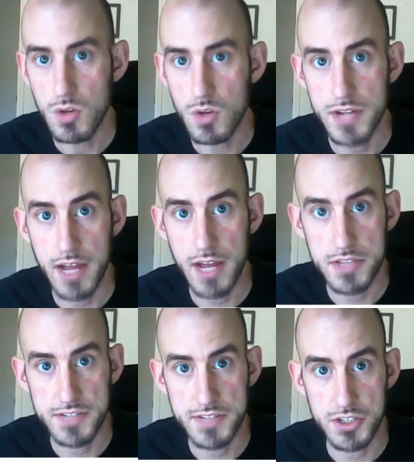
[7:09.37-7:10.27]
Now,
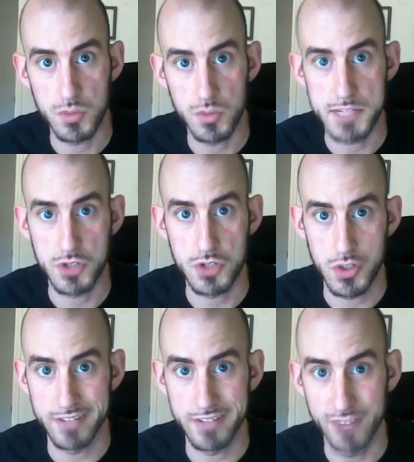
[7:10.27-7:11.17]
this feature, once per
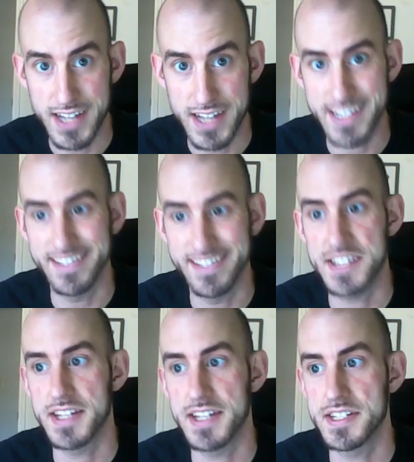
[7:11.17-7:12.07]
short rest, lets
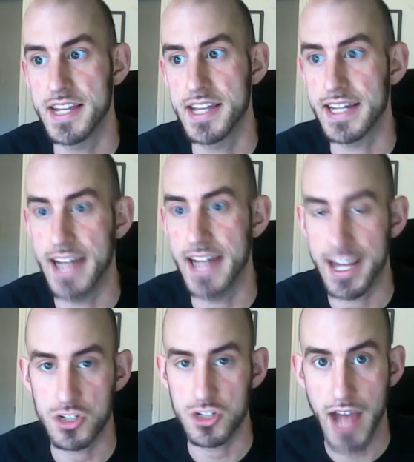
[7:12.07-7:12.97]
us take an
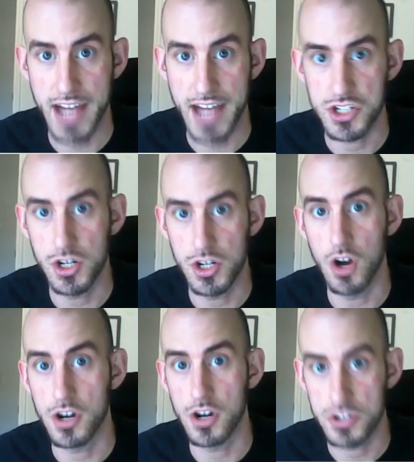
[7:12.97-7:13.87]
extra action on
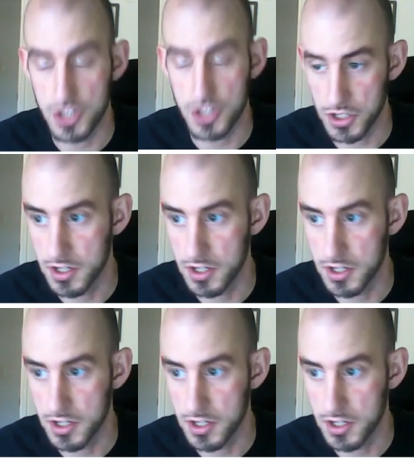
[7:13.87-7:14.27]
our turn.